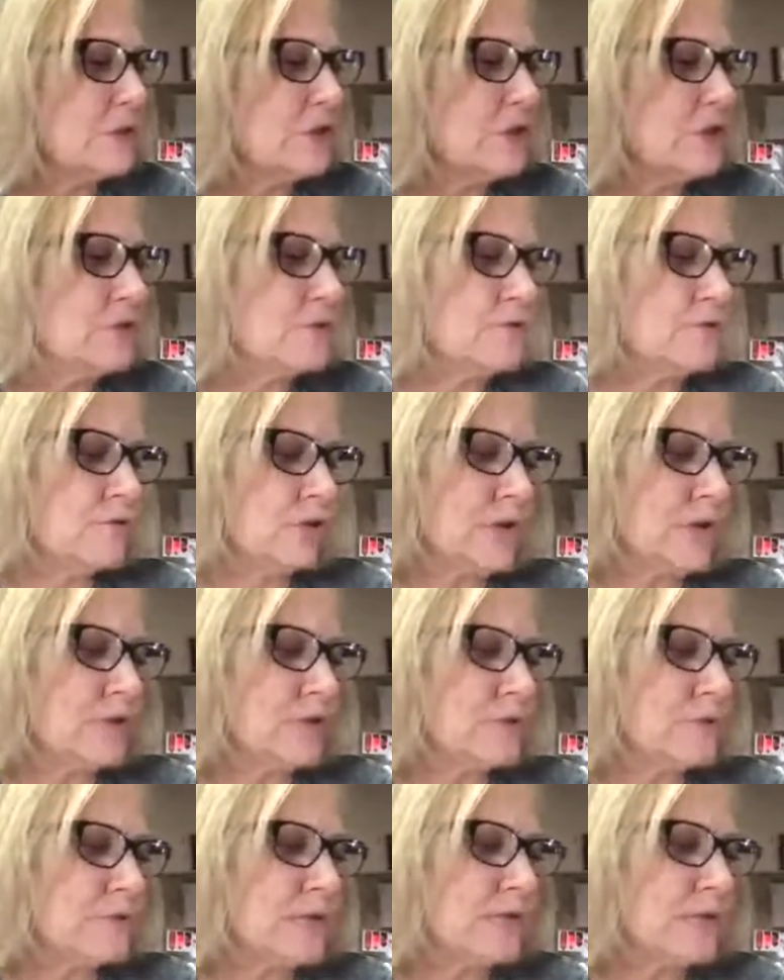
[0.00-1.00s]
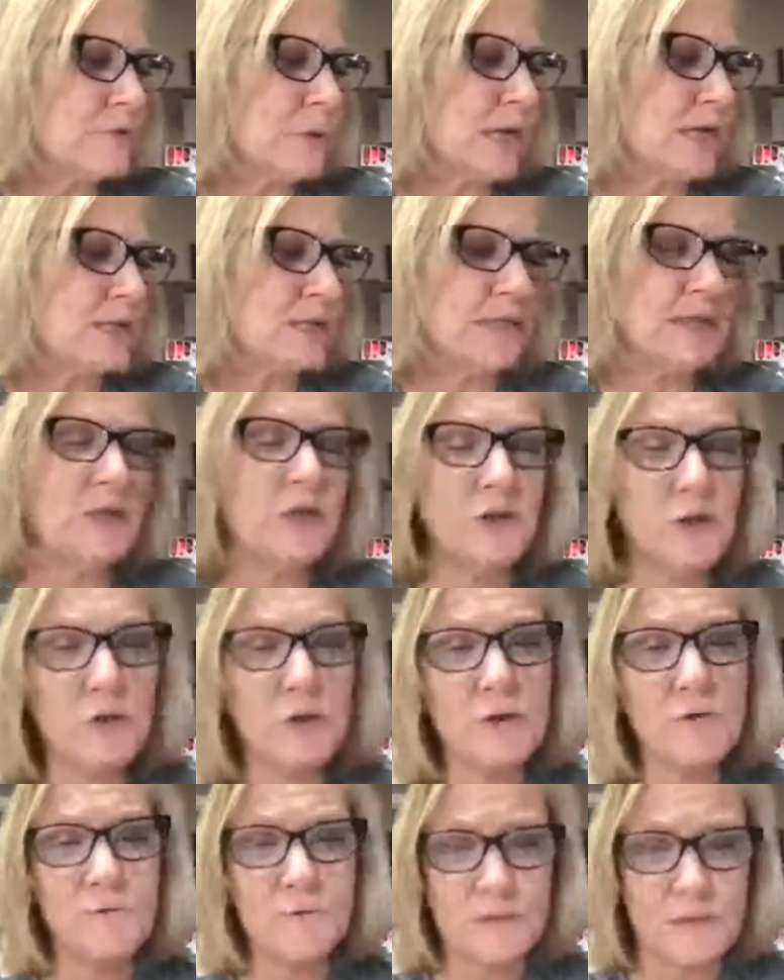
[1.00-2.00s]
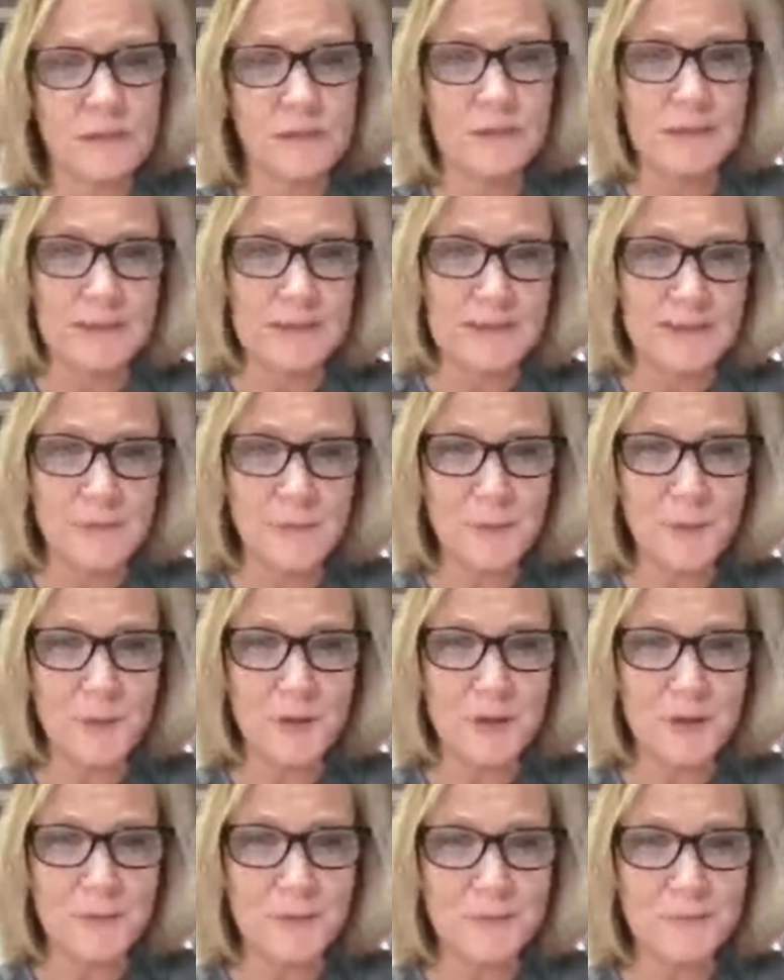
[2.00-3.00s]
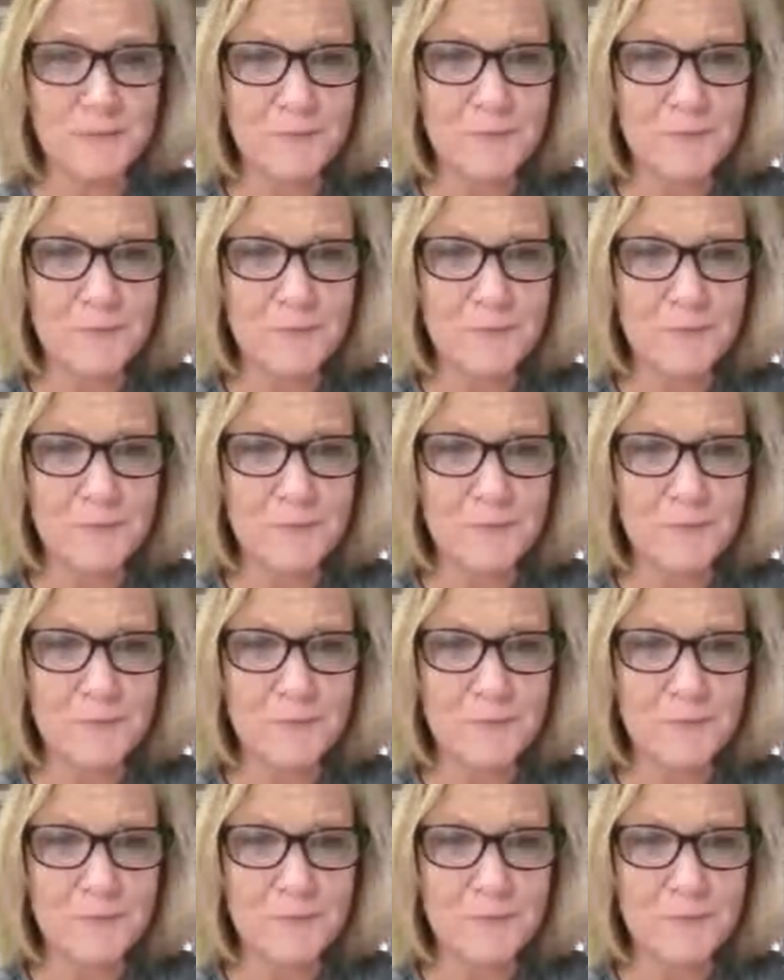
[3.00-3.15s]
in your friends respecting your feelings more.